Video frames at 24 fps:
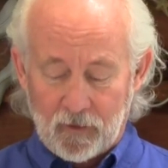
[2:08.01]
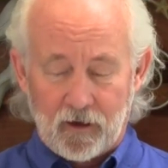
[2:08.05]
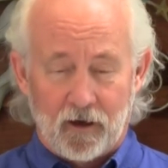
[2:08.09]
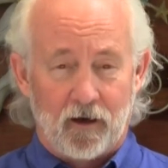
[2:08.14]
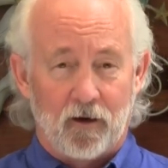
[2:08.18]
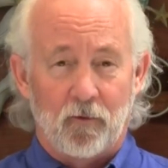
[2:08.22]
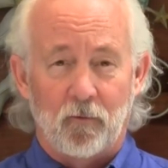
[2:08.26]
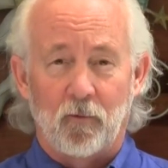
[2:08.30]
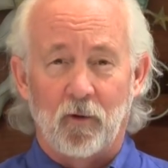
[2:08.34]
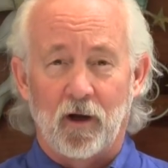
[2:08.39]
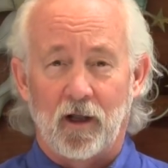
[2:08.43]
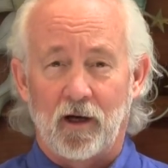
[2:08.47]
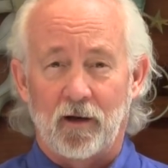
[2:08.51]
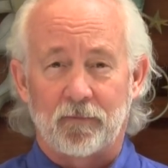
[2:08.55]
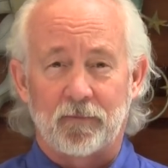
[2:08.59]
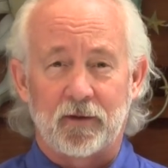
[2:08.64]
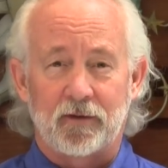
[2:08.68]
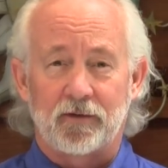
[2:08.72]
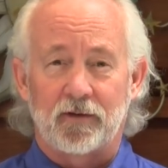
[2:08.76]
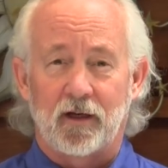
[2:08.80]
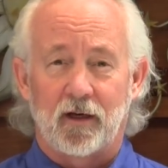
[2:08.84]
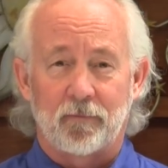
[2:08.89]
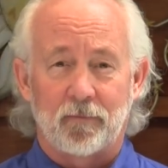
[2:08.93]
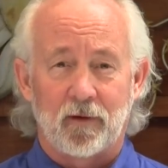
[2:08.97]
Uh, right up
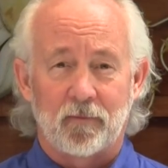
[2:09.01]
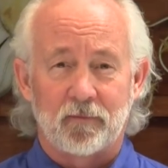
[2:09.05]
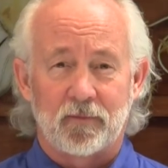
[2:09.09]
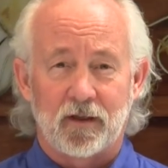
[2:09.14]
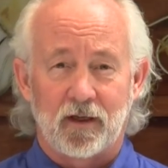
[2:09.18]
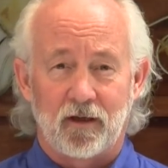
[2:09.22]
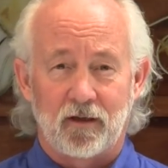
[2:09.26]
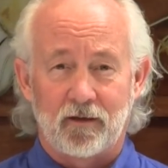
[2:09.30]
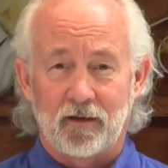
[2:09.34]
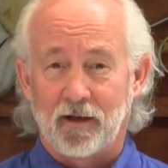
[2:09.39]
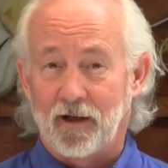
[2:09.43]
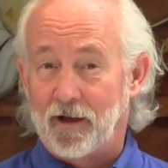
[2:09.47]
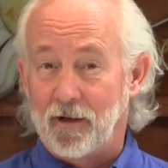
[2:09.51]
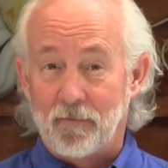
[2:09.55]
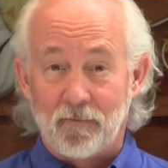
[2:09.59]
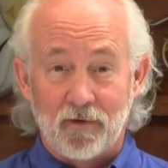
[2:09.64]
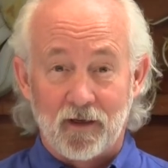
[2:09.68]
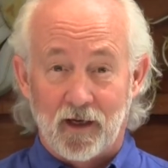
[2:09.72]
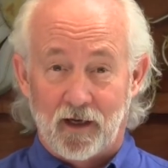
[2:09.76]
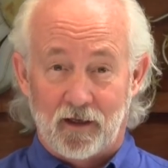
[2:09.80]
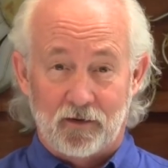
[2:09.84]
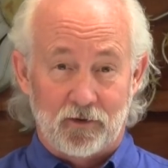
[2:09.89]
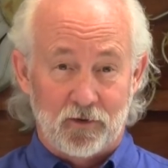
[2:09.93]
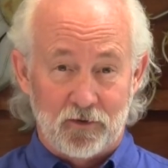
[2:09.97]
the top, I'm telling you, I'm
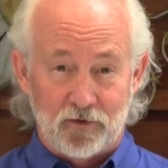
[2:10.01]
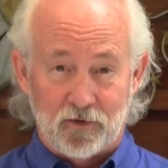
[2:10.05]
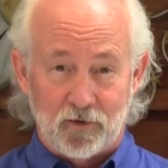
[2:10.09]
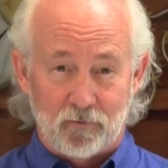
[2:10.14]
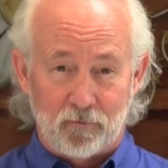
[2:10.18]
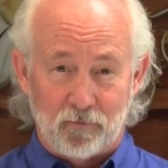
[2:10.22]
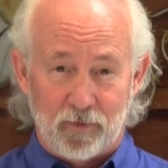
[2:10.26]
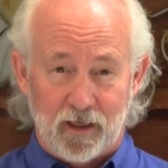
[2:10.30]
not using